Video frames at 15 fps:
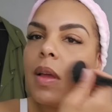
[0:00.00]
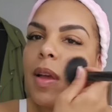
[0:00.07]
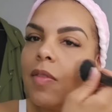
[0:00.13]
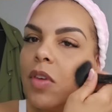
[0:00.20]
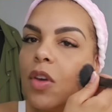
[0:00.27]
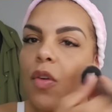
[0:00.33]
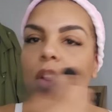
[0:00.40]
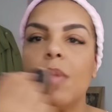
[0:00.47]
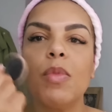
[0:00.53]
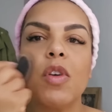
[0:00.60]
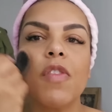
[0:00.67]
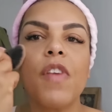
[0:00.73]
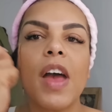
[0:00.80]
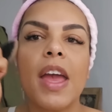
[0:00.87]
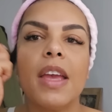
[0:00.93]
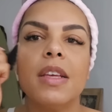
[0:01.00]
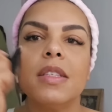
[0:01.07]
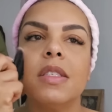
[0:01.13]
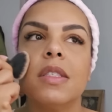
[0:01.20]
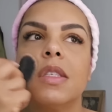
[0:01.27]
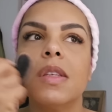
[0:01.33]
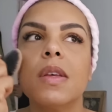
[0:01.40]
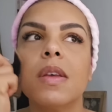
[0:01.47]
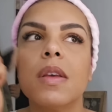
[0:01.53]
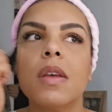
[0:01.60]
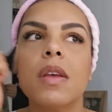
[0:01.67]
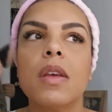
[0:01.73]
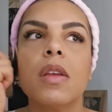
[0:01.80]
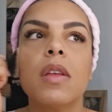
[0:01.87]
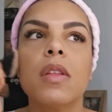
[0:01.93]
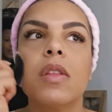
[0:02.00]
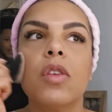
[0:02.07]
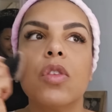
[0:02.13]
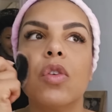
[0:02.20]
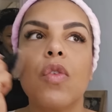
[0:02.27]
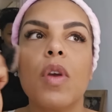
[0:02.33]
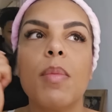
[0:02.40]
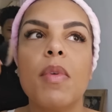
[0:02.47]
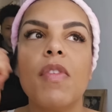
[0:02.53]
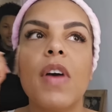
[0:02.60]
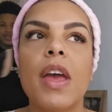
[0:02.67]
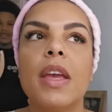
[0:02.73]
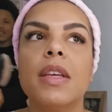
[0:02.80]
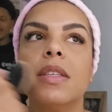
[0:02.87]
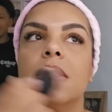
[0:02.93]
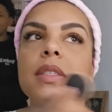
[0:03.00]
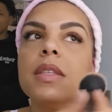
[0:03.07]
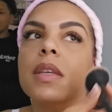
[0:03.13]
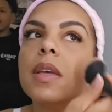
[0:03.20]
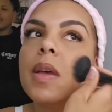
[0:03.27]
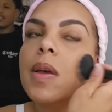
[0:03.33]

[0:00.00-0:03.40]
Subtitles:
Have you creamed your face? Did you cream your face?